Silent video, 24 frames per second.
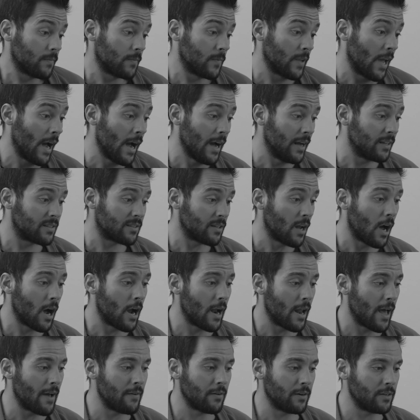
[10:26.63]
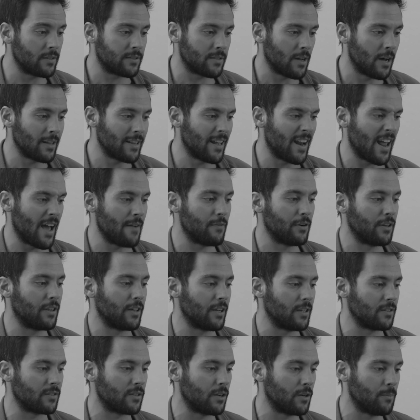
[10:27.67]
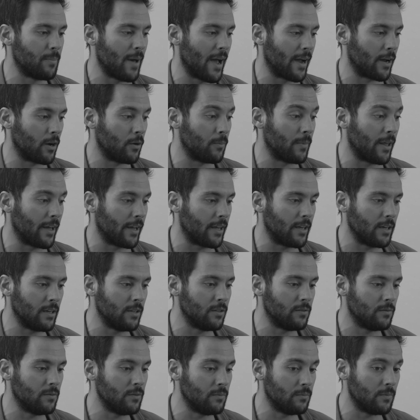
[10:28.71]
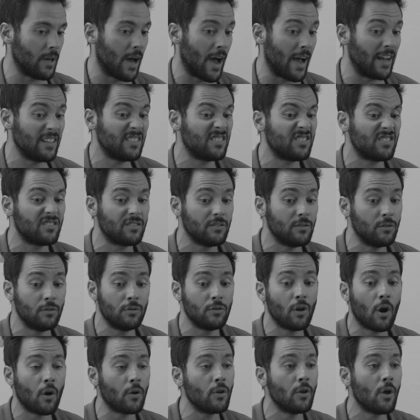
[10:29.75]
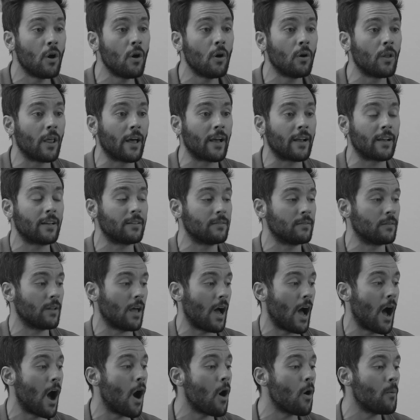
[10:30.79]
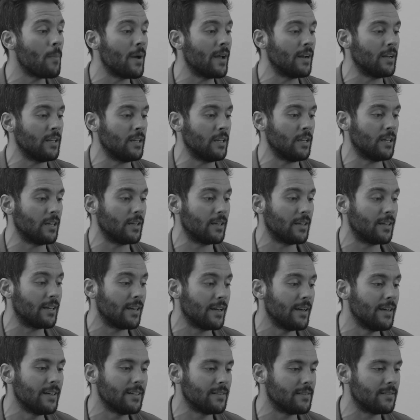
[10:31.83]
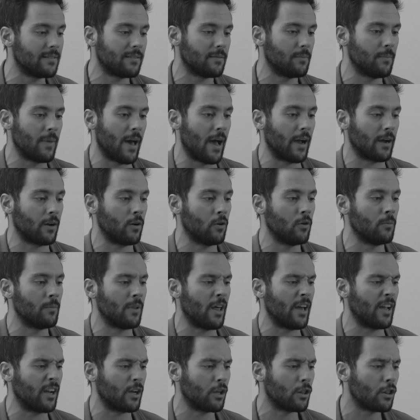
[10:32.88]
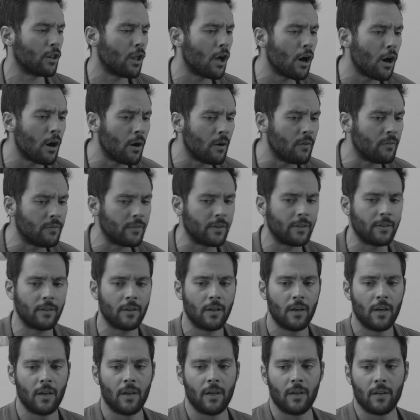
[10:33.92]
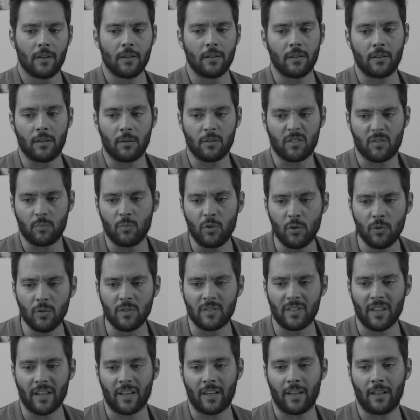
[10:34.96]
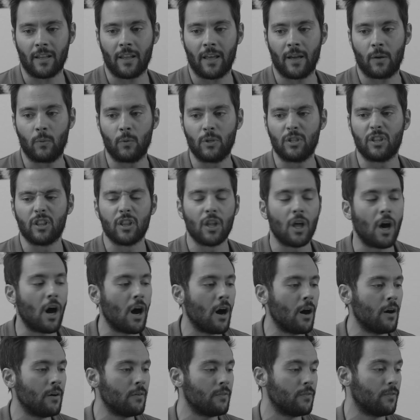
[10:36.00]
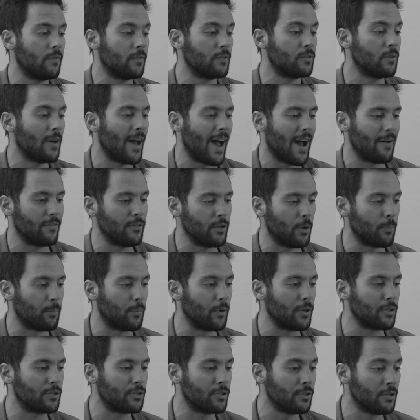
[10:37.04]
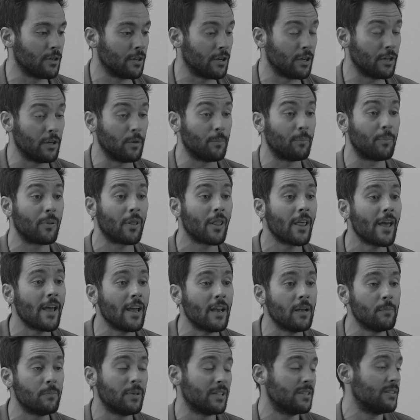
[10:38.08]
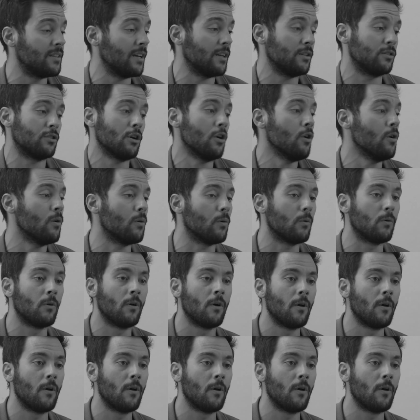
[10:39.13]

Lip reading: Yeah, it's not that everything is good back home. Like you don't know like how many kids back home like love and this music and like would love to have the opportunity to play, but they don't,